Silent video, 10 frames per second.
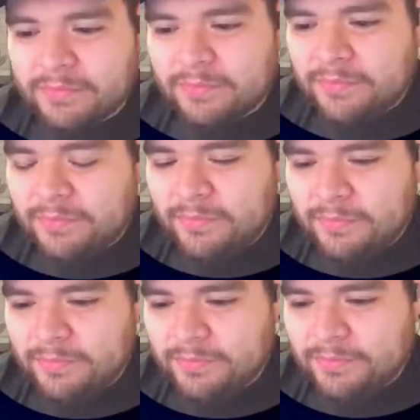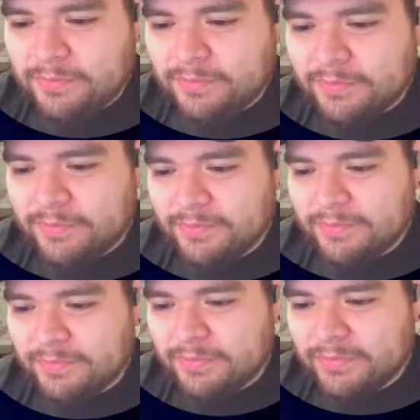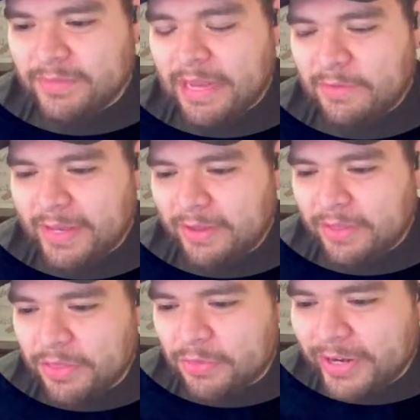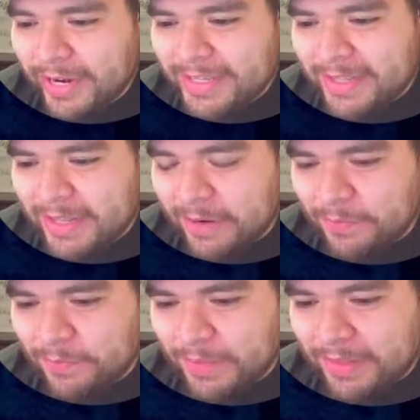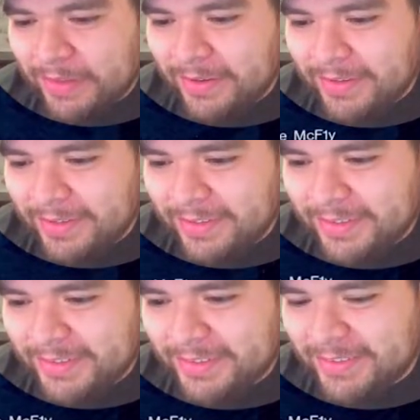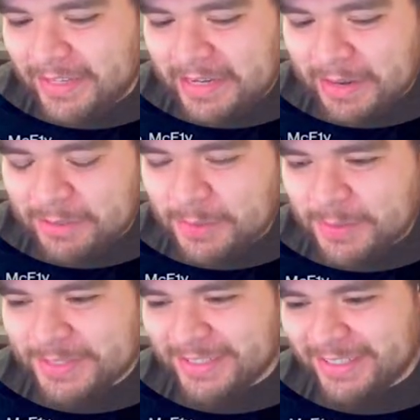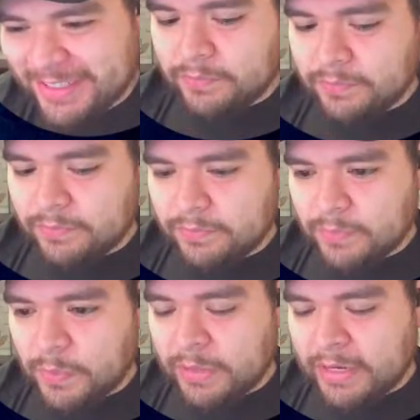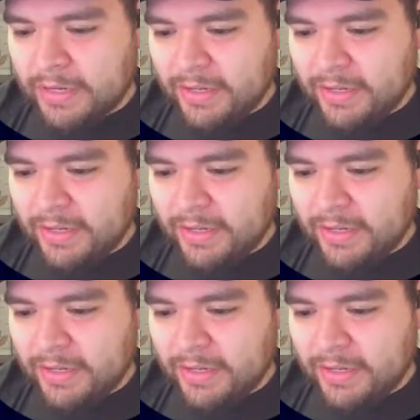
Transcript: Okay. Do you guys know what to do here? Yeah, we kill the three uh, knights. Uh, defeat and then, the three and knights then, and damage the wizard. And damage the wizard. We ready?